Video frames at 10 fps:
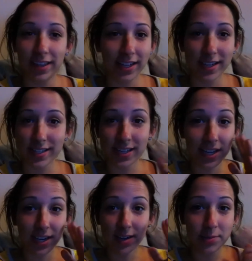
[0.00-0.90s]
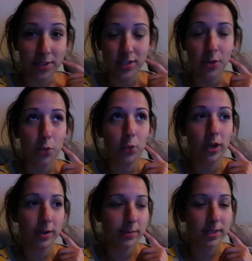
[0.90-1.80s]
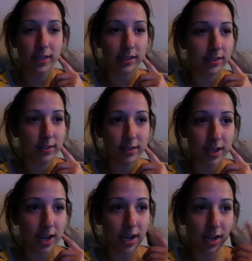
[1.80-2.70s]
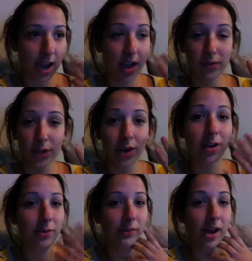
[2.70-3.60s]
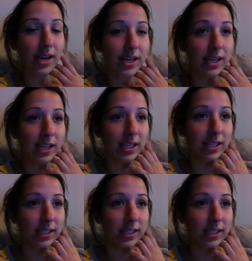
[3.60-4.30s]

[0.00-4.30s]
Like I said, I'm just whipped and I haven't gotten ready